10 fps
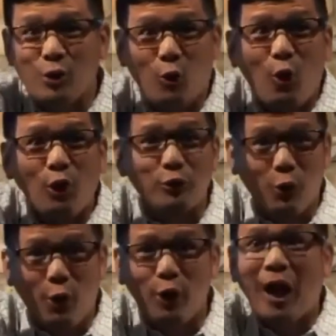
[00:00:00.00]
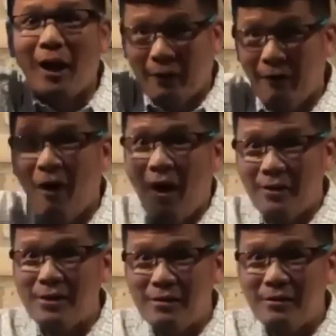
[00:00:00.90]
control our
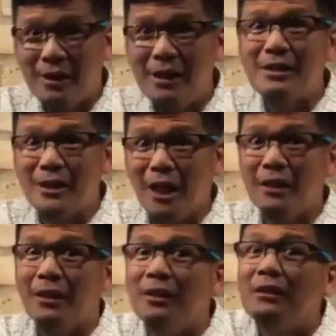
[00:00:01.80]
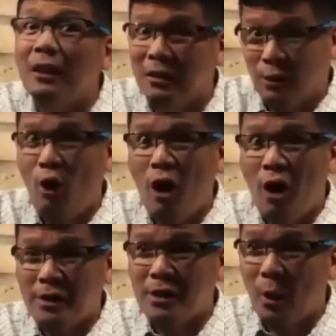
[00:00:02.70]
thoughts instead the
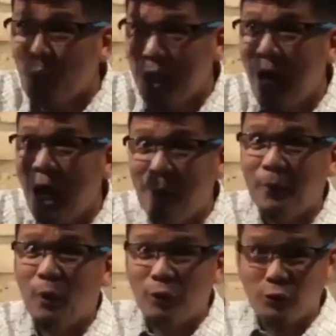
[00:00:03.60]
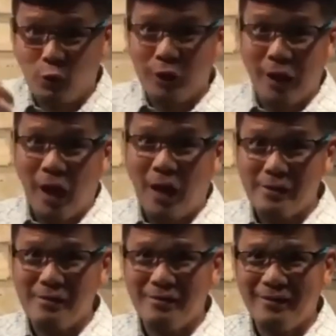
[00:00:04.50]
thoughts that we have controlling
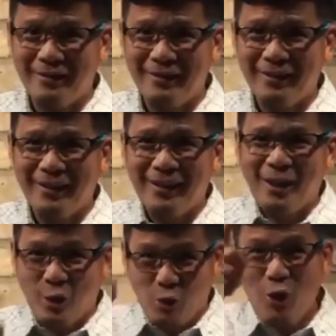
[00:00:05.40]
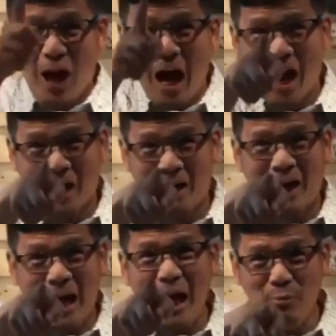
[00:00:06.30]
us. You are
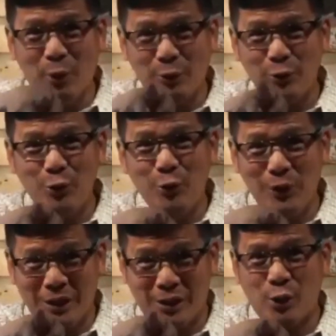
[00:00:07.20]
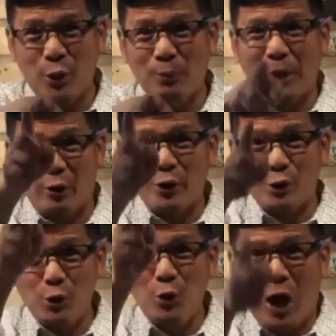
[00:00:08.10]
able to do it so
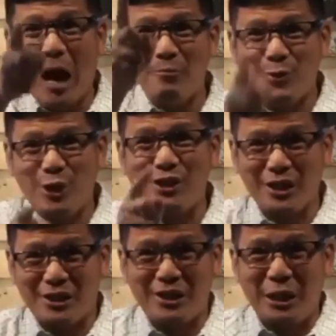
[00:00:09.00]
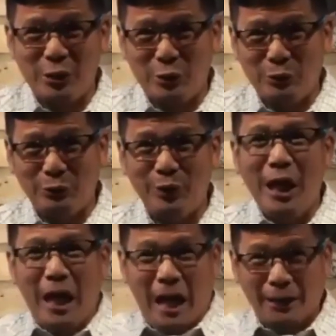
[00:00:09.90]
because you have Jesus in you,
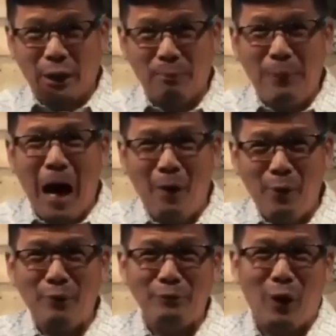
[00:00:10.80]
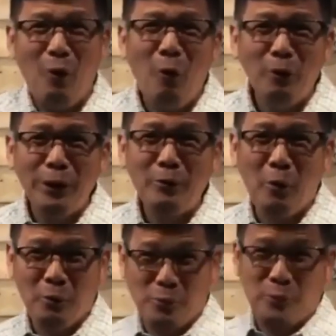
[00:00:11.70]
and the power of the Holy
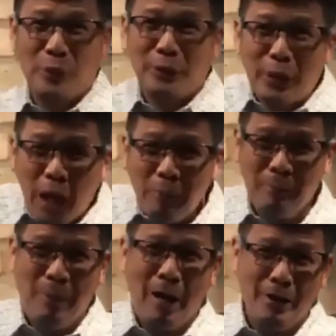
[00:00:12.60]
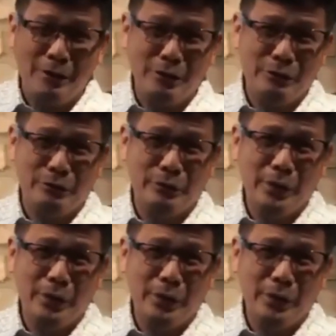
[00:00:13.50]
Ghost will come upon you